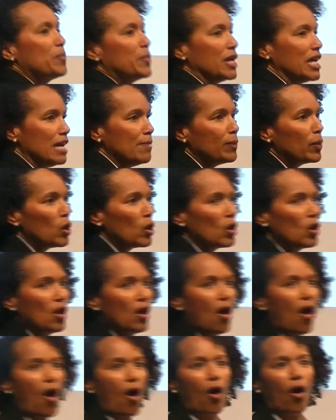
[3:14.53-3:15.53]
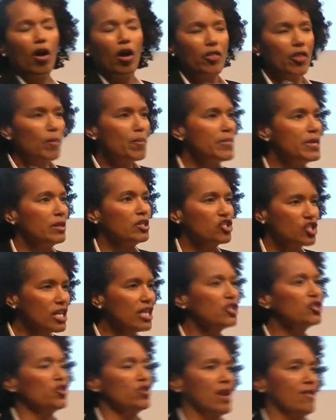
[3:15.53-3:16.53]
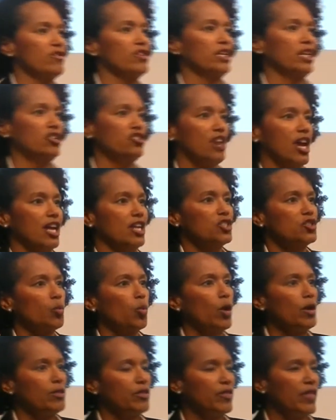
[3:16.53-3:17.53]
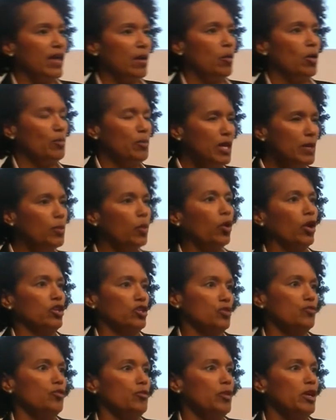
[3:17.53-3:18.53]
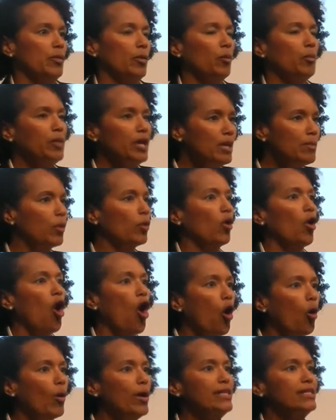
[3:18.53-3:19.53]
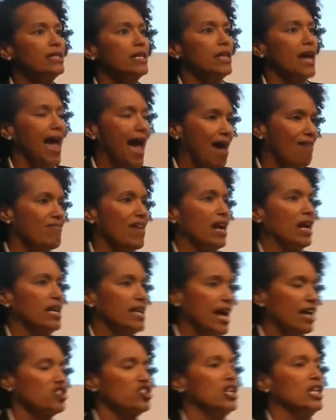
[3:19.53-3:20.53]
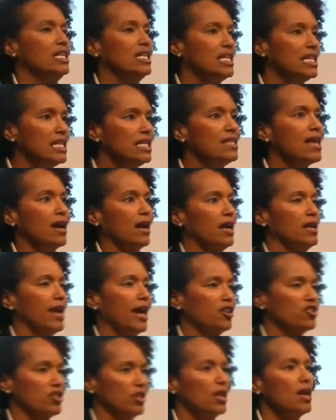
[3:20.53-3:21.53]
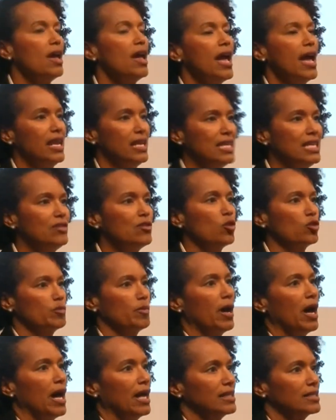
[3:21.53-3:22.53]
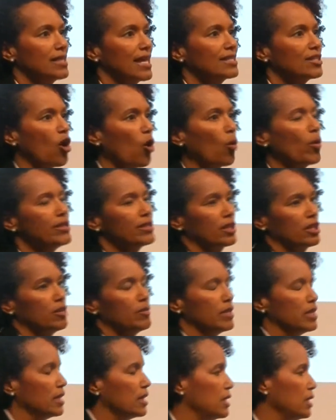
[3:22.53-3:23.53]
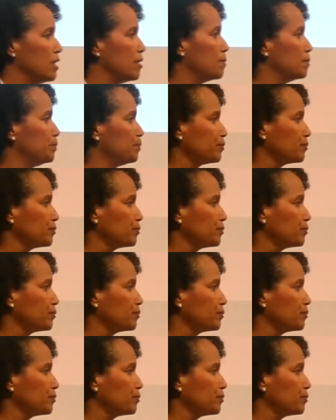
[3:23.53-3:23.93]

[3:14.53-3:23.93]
the machines are never going to change what people can do for people. People are always going to have that connection and need that connection and need those bonds. That's always going to be the key.